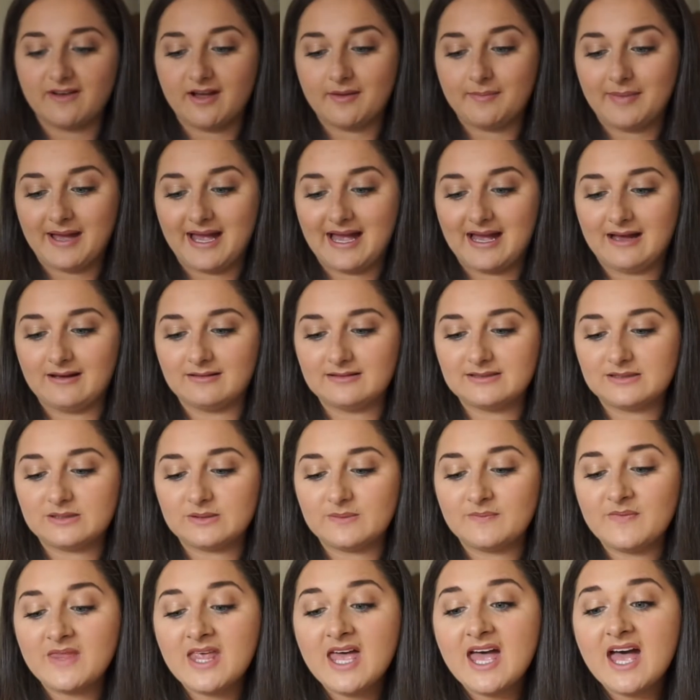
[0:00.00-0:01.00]

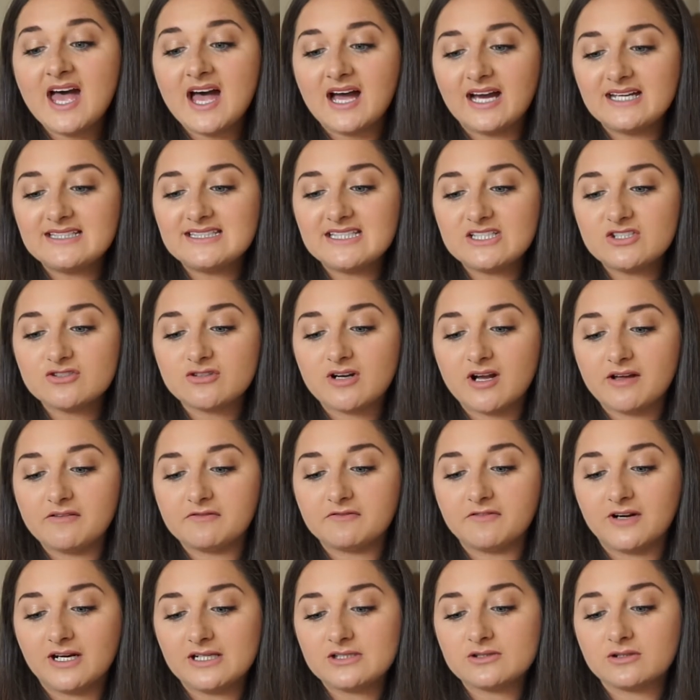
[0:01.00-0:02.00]
I did try
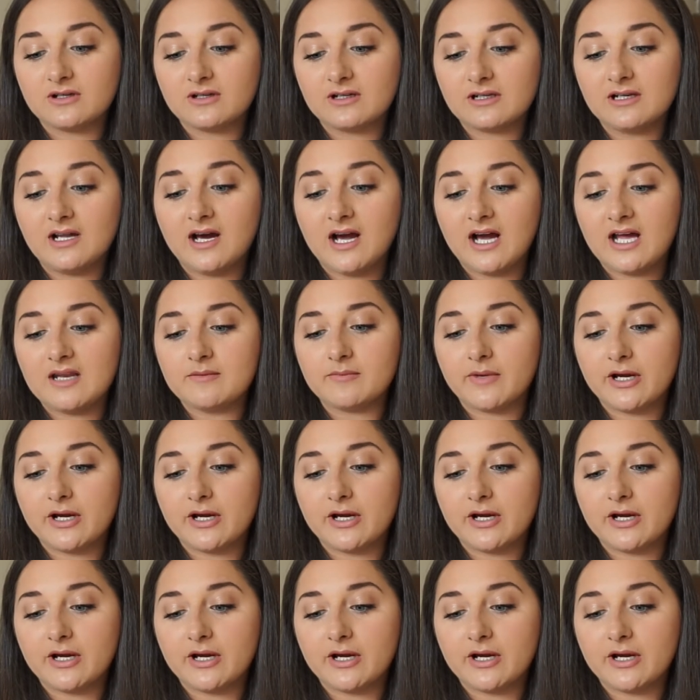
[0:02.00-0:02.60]
and find it online,